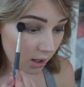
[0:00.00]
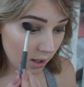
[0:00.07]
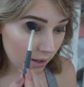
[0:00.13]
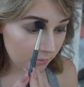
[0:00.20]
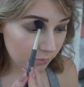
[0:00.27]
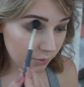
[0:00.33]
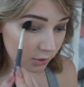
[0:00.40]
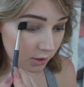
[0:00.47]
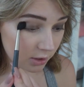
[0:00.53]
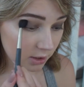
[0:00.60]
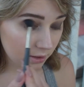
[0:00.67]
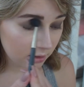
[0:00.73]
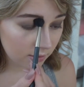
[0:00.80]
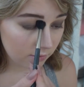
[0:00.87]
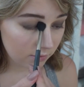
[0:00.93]
and put it
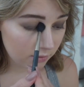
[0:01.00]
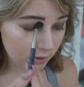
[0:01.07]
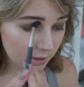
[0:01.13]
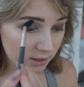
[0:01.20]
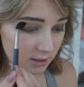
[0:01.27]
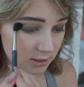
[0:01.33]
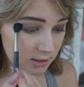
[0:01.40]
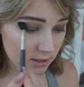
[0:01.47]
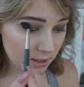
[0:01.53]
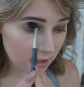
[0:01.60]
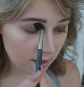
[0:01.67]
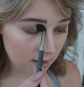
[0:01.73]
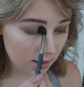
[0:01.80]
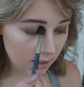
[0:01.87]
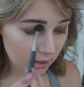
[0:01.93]
in the crease
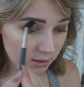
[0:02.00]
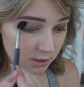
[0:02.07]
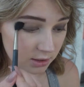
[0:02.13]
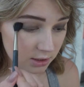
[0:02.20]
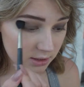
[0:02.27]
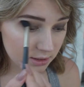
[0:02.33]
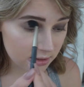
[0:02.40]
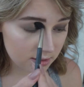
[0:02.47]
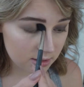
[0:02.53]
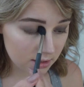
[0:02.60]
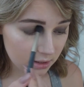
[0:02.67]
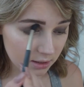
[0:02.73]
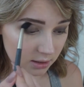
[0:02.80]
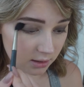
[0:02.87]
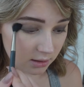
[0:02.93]
again, just
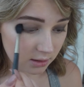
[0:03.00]
to